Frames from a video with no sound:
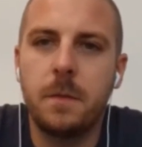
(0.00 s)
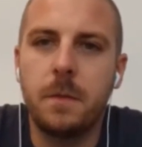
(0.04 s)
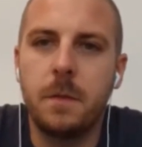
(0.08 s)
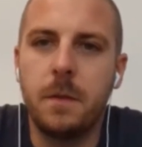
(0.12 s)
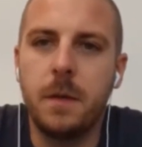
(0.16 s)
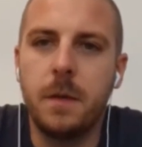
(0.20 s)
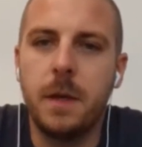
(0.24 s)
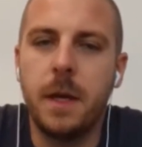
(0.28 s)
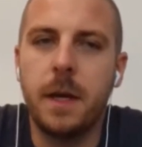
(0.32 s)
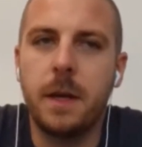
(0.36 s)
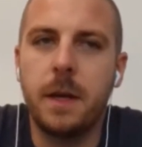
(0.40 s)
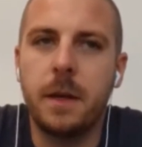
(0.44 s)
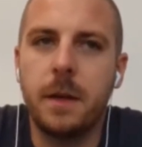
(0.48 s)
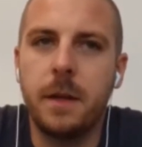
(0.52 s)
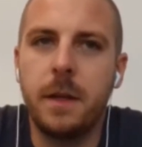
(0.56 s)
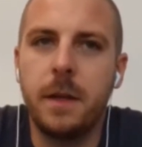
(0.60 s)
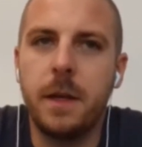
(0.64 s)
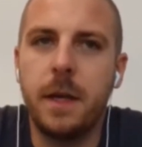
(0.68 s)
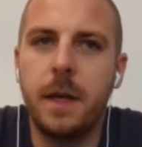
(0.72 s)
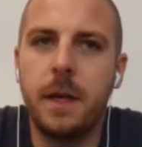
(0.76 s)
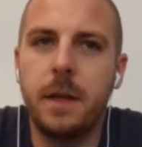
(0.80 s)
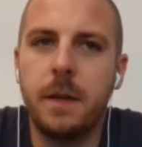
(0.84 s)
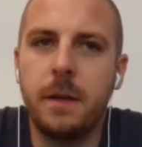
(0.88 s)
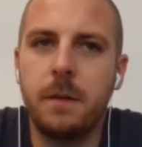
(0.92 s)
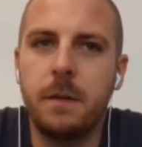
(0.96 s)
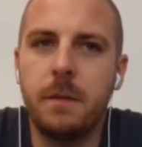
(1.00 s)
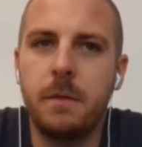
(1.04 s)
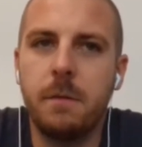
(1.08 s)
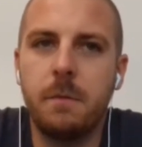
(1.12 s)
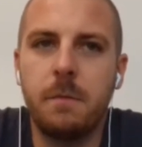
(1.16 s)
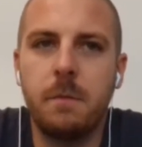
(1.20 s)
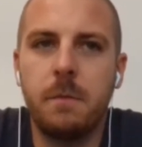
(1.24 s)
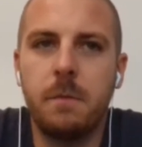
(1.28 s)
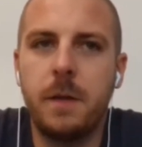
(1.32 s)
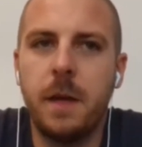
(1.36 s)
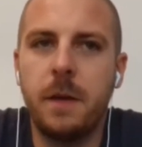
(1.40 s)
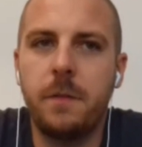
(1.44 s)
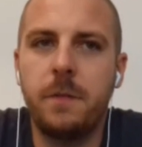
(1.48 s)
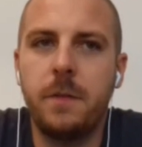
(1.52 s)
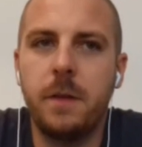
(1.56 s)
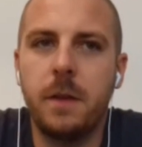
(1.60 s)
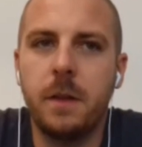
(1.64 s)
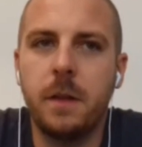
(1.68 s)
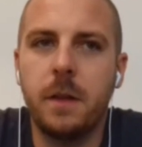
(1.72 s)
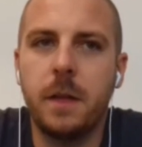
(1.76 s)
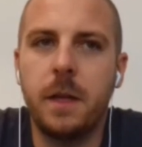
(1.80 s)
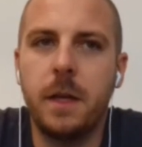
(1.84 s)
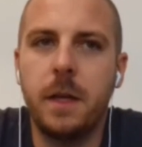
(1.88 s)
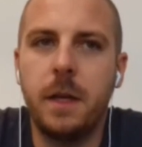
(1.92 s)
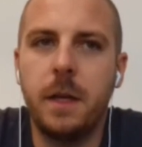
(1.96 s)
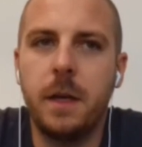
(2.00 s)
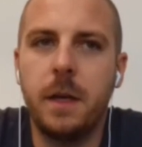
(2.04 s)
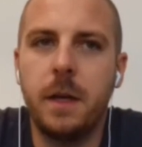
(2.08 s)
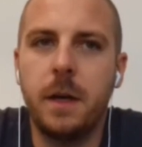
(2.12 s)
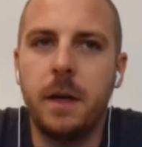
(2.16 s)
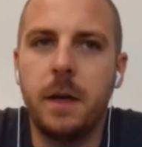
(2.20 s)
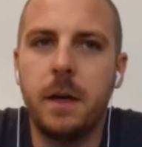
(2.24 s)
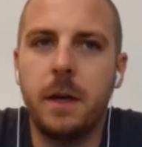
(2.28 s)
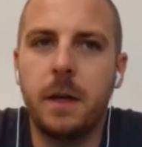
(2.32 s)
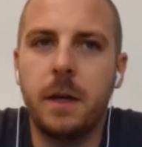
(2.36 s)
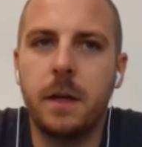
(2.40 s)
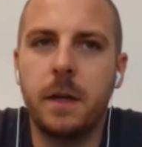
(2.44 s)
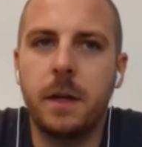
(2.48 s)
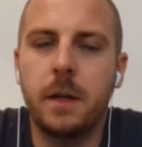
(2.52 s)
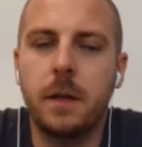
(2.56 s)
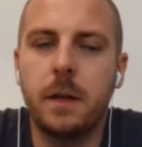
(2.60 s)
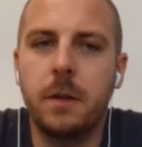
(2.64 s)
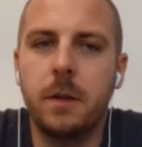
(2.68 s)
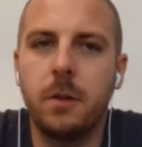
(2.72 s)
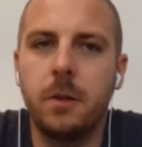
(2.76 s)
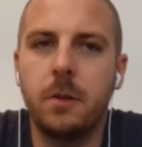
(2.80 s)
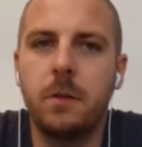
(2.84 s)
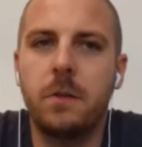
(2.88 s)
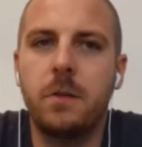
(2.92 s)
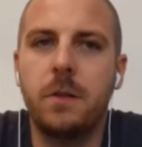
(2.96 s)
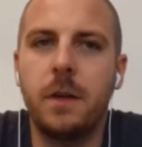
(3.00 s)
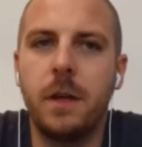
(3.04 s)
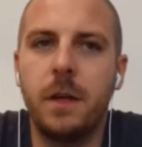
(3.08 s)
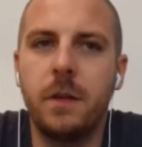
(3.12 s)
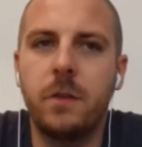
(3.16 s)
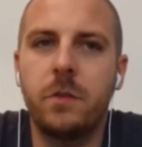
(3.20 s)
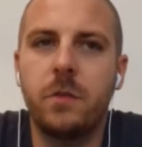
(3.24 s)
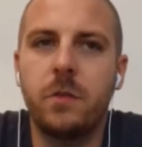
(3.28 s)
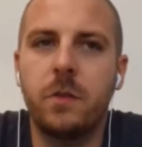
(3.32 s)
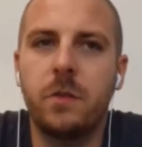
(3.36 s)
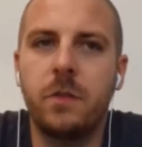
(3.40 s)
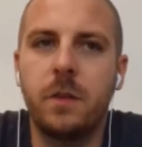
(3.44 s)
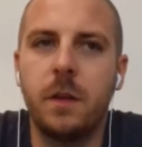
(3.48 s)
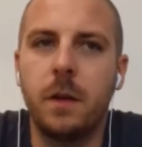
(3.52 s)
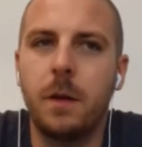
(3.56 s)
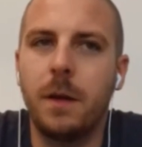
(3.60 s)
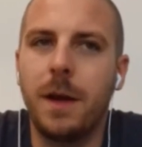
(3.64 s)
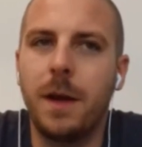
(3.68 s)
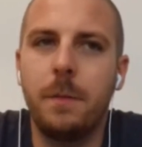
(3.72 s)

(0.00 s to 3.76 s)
Yeah, definitely looks interesting.